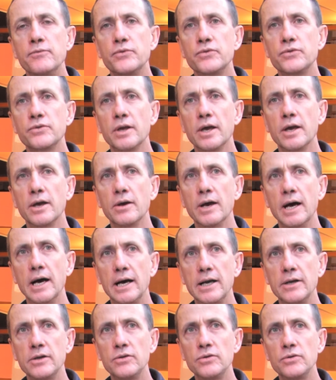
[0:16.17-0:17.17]
So
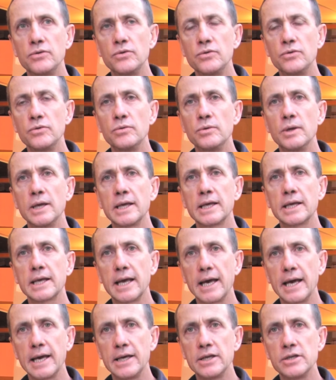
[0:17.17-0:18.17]
how do you
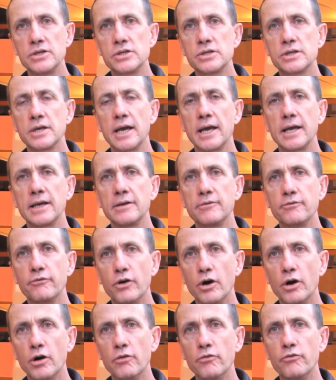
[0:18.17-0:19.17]
engage and
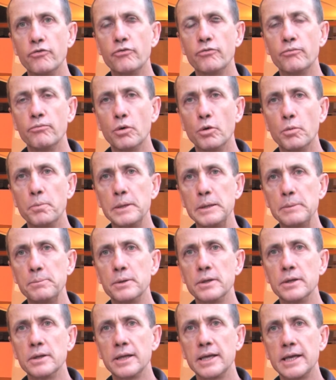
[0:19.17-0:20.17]
involve more
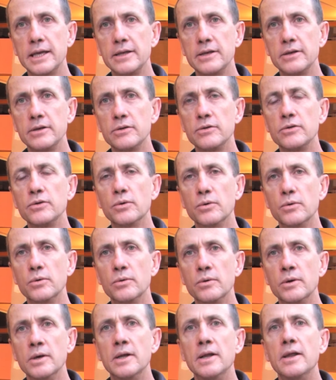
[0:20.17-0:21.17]
people in your